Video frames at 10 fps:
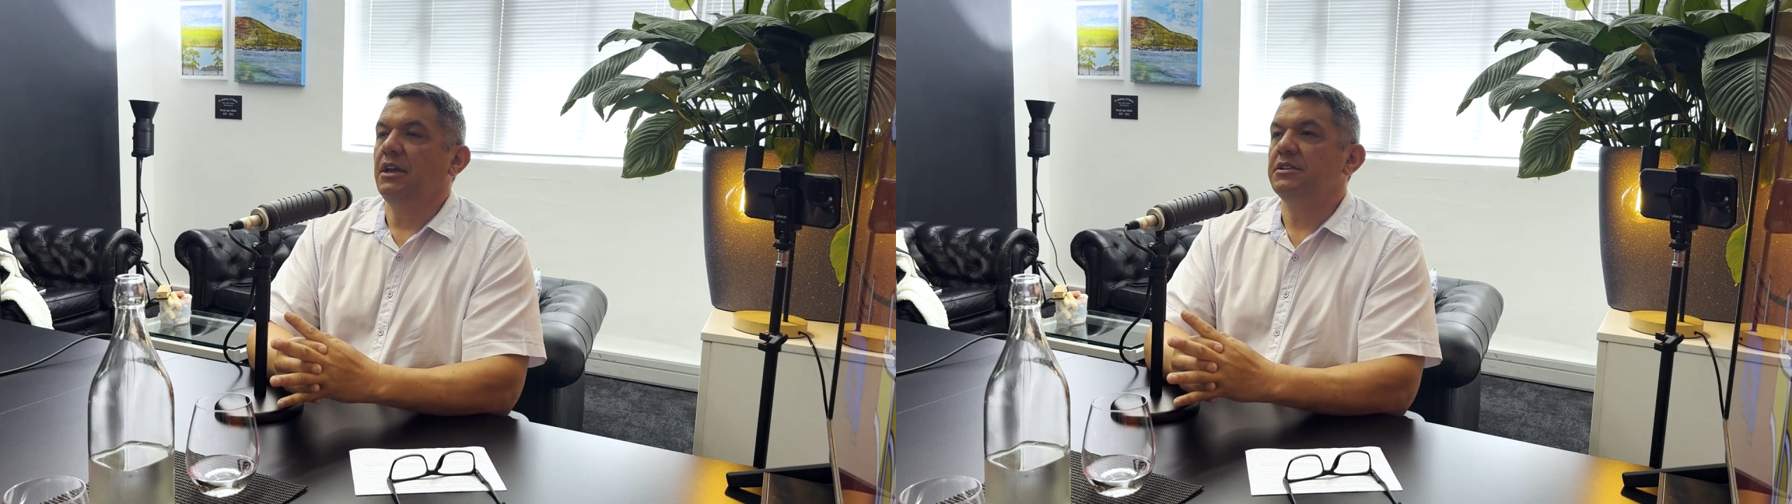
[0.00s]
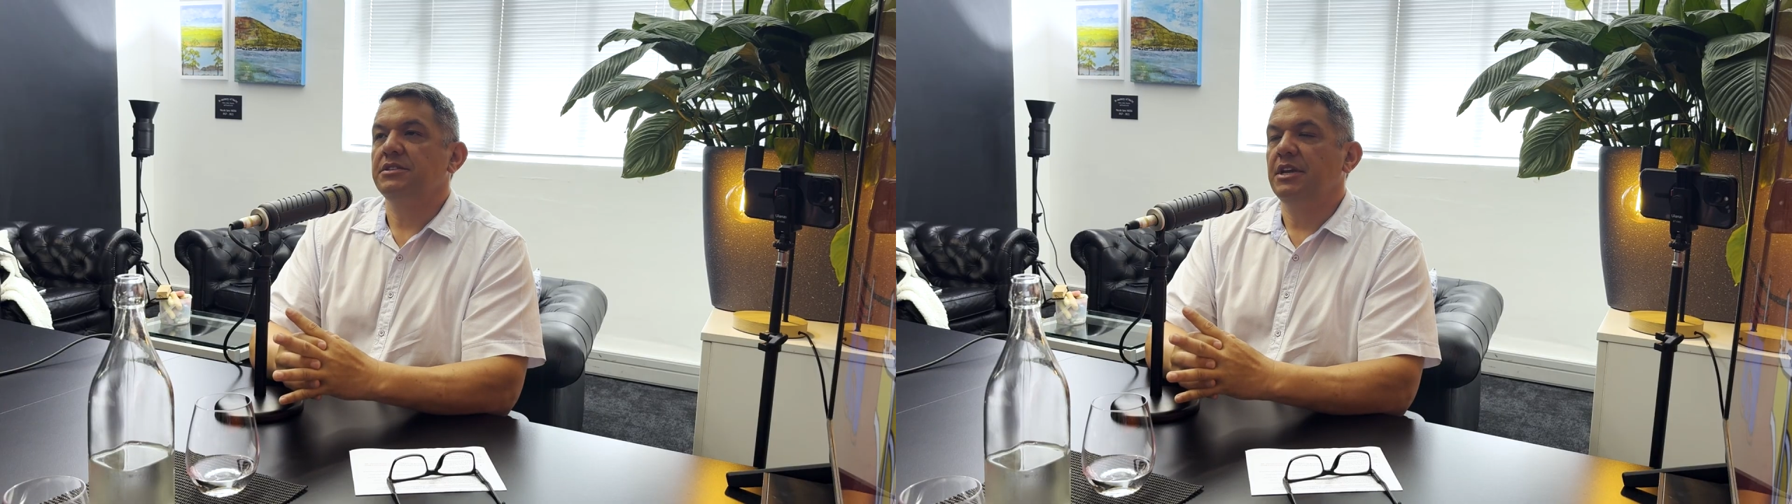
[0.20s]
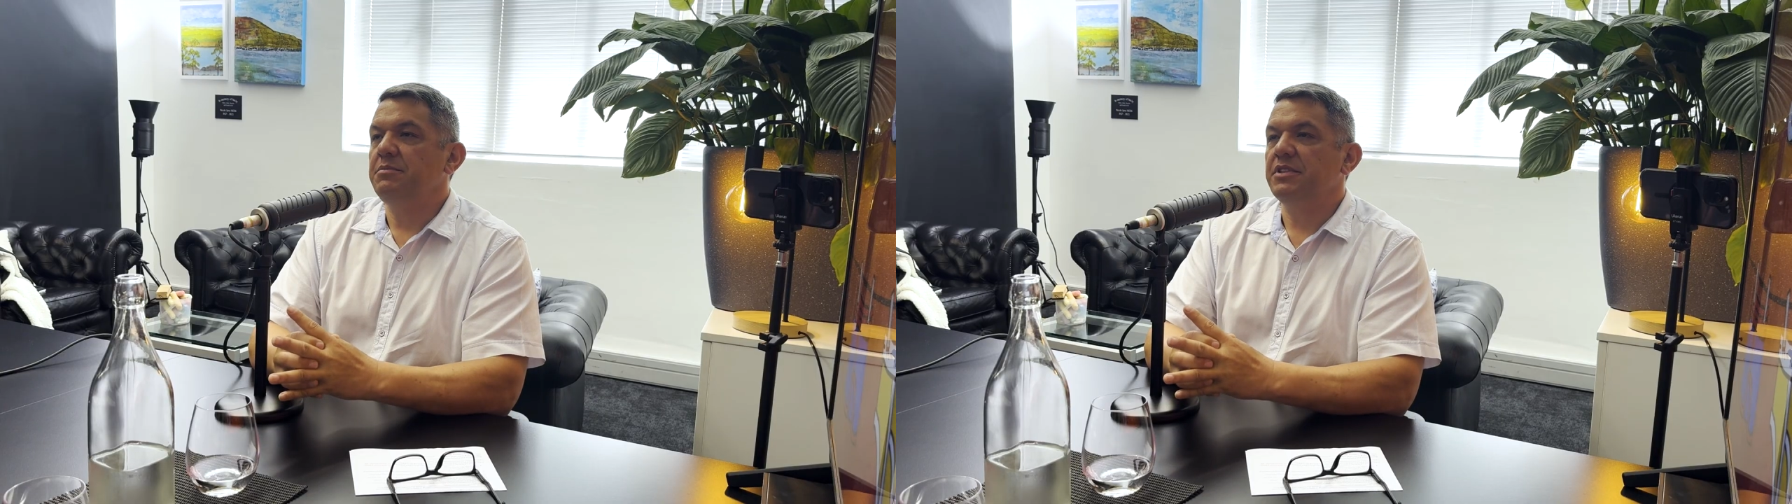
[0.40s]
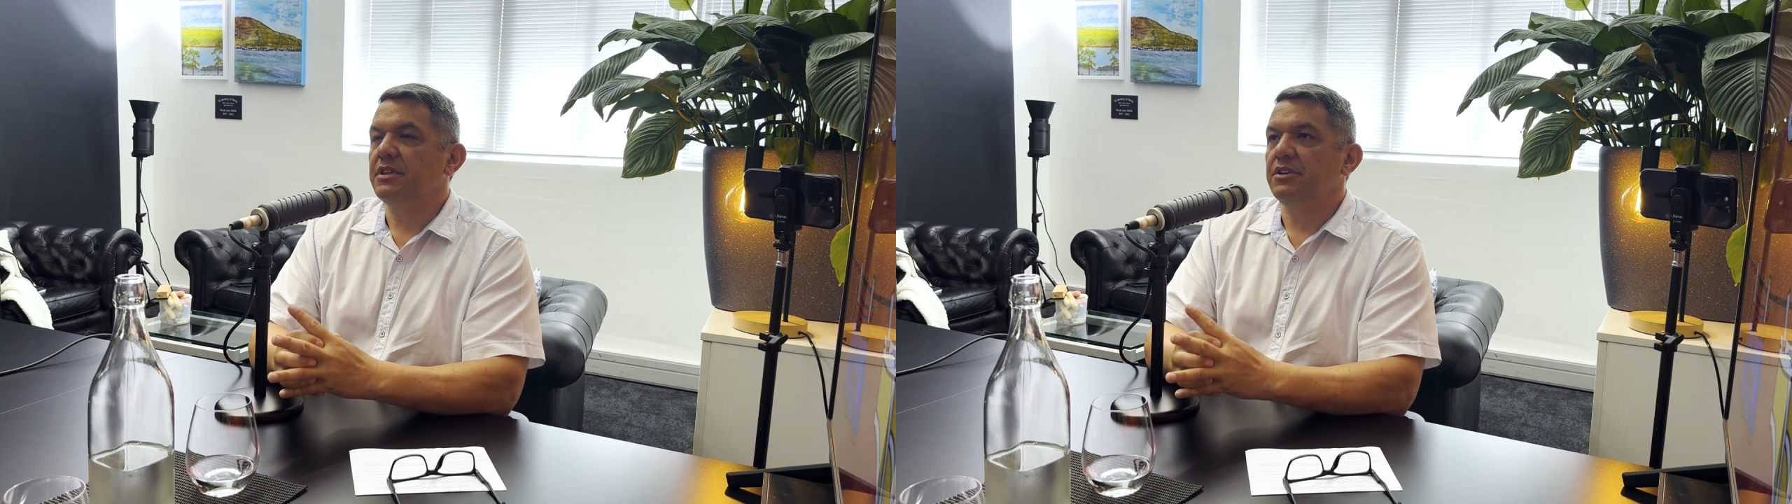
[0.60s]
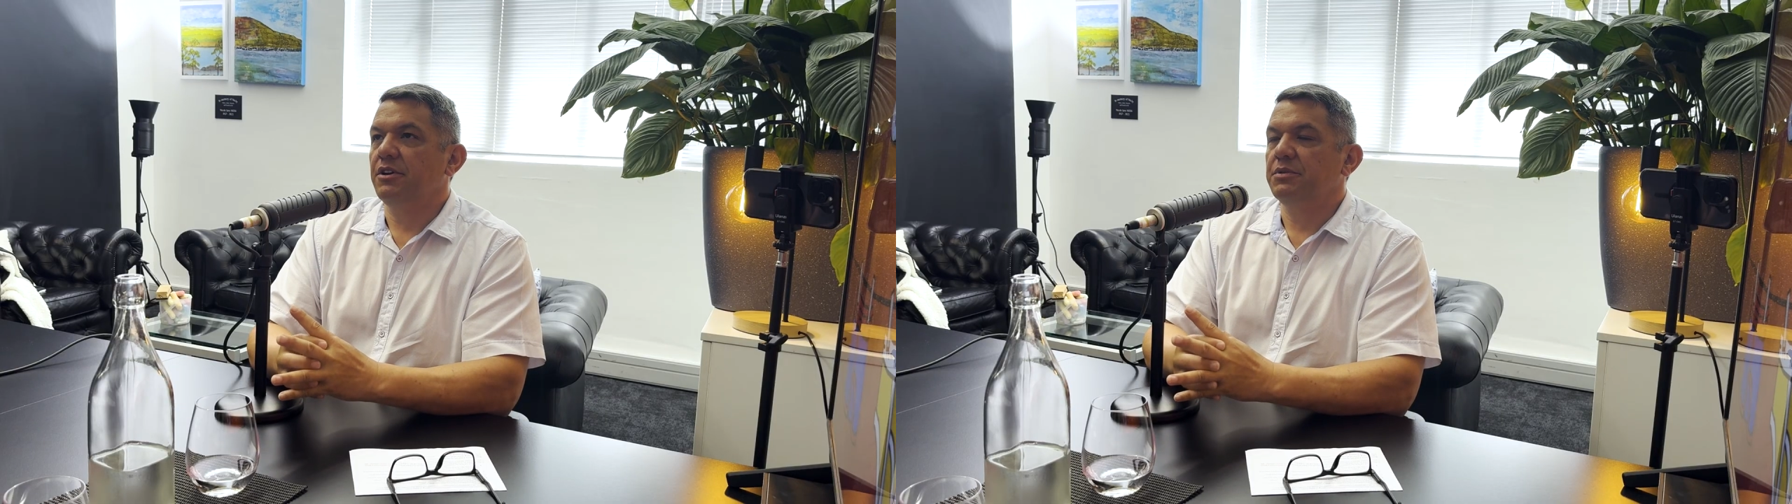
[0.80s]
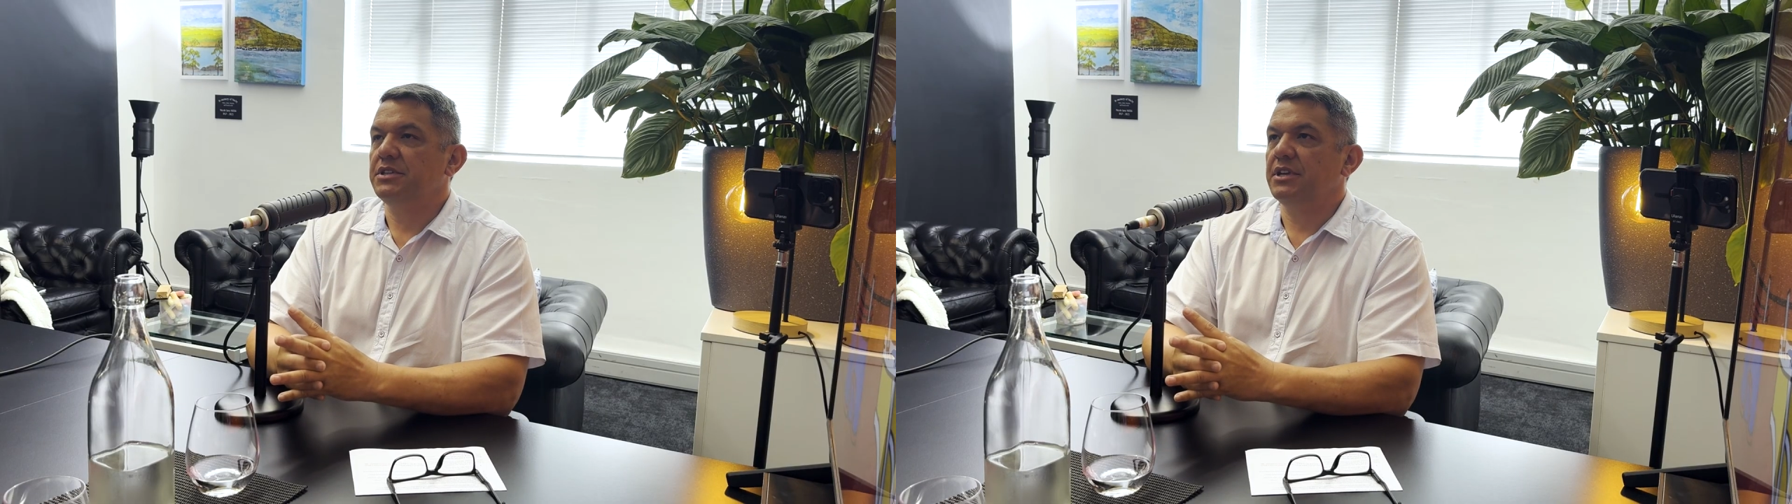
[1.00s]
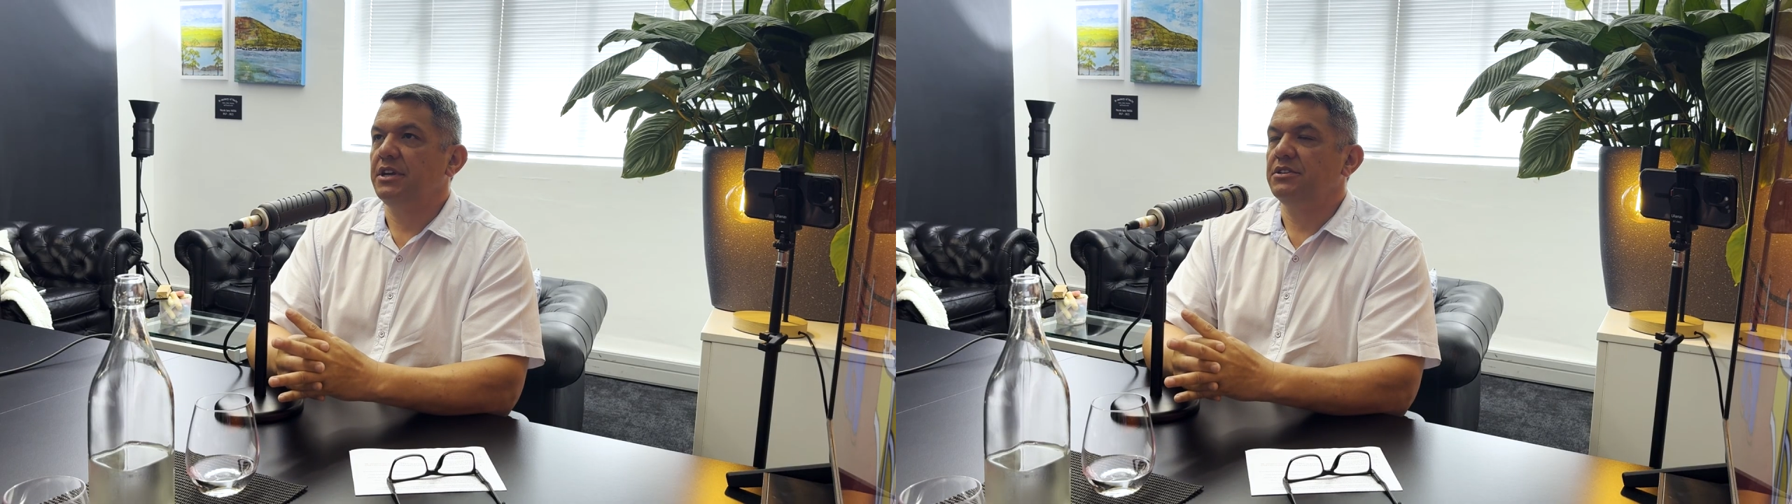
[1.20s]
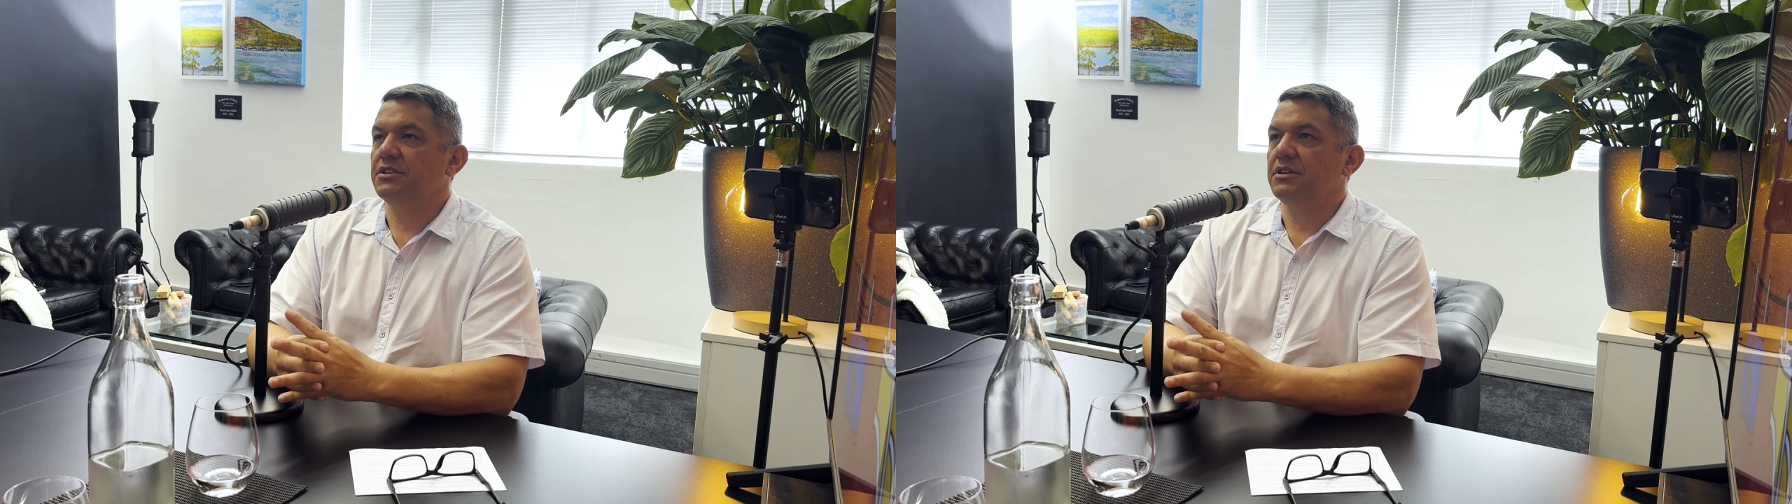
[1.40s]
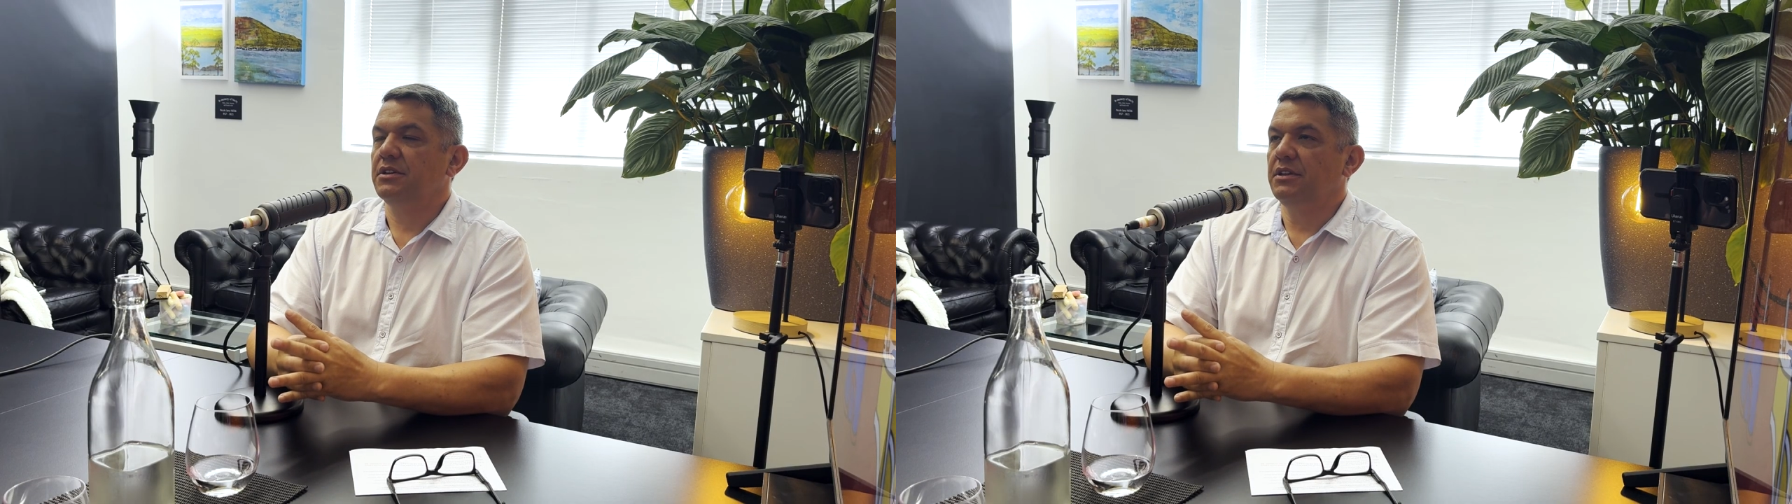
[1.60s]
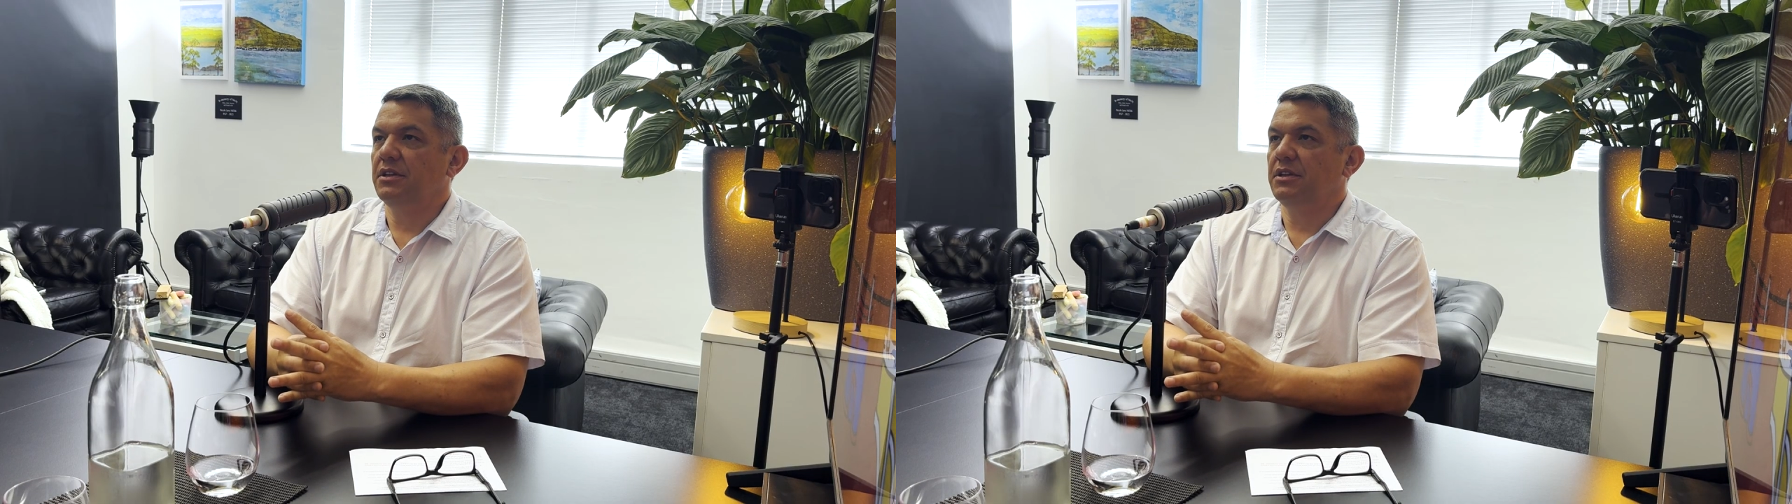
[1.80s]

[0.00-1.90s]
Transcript: It's the same thing that I would say to